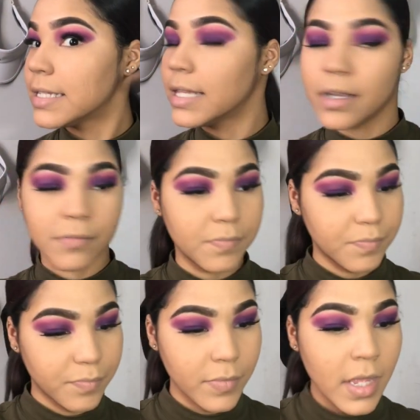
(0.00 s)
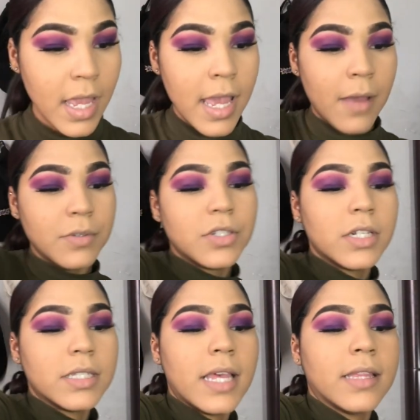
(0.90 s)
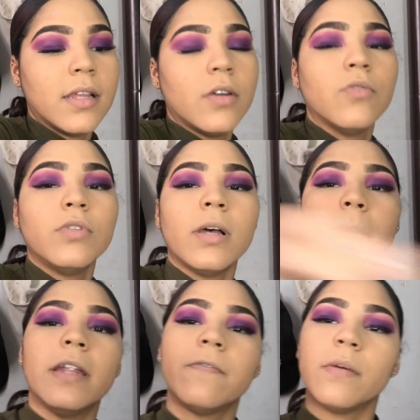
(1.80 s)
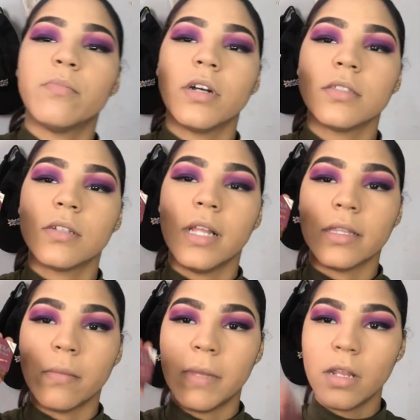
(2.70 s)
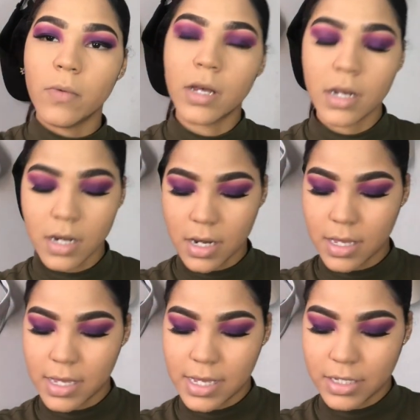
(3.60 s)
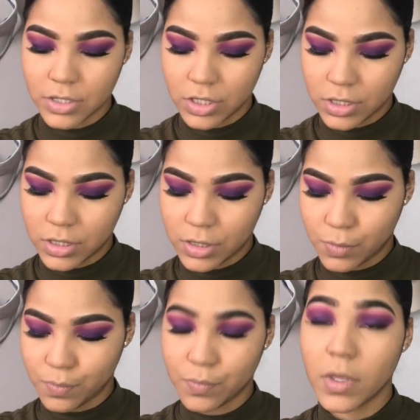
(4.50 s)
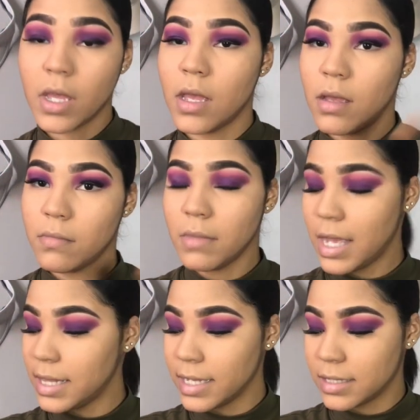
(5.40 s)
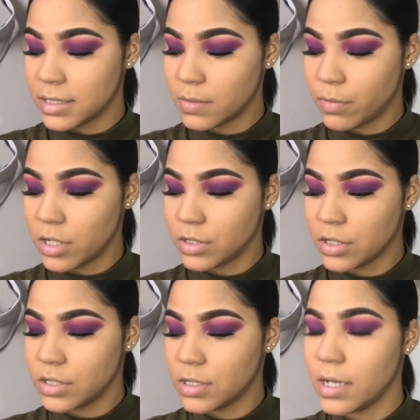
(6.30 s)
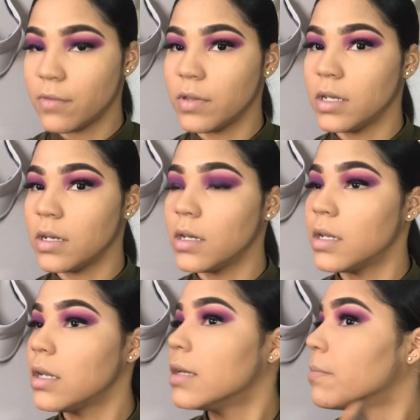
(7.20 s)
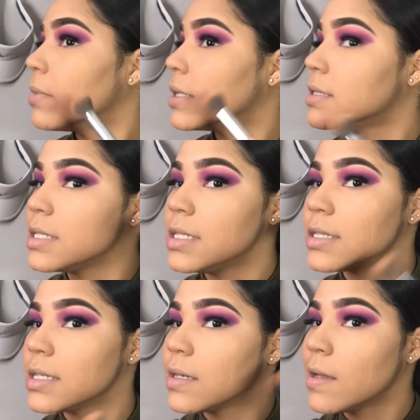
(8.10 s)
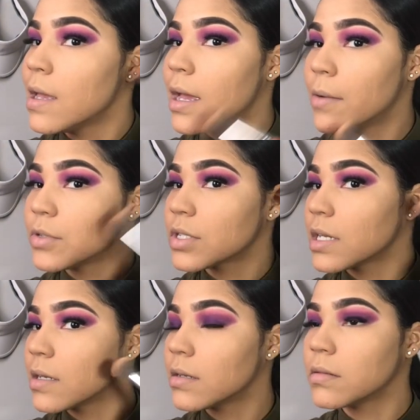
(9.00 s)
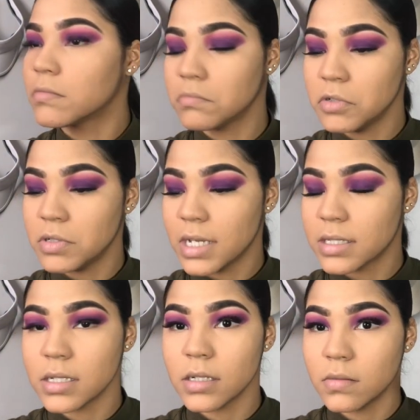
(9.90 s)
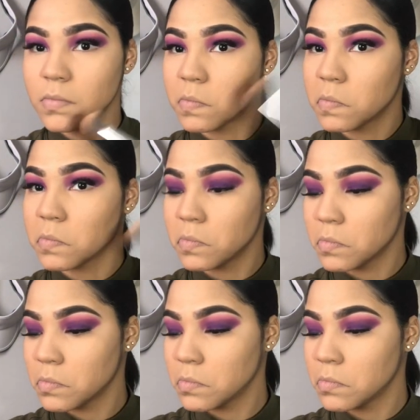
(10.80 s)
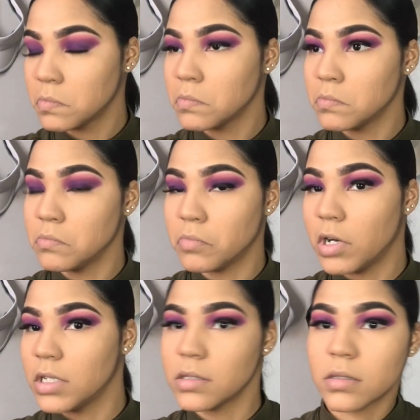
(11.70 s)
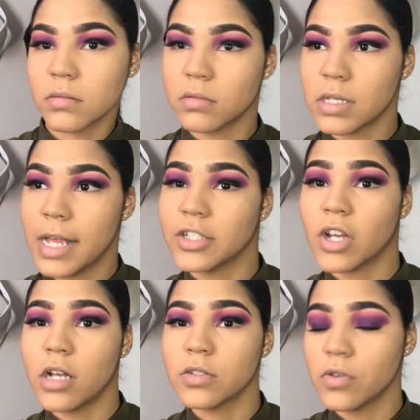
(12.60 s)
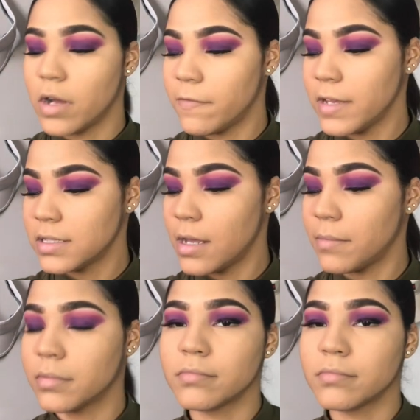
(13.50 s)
in there. We're just gonna take the Hoola Benefit bronzer, like the mini one, and just I like this bronzer. It's like really good. It blends easily. We're just gonna use that to bronze / contour our face up.